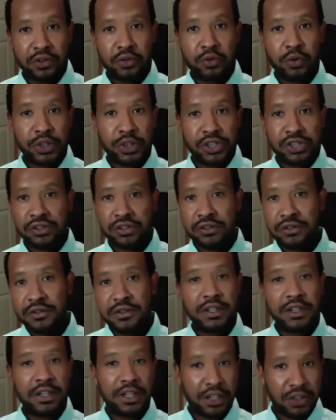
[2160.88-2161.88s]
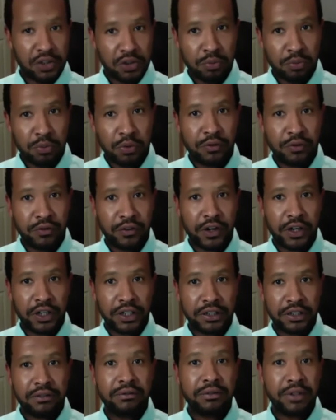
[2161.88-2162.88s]
questions and you move on.
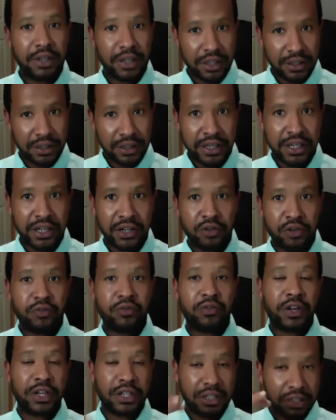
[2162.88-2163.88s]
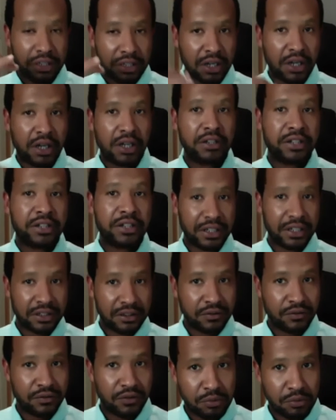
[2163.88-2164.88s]
And there you find the contact
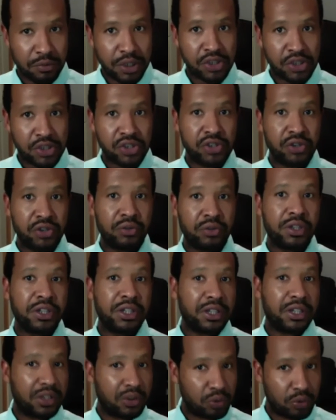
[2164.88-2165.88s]
information you need and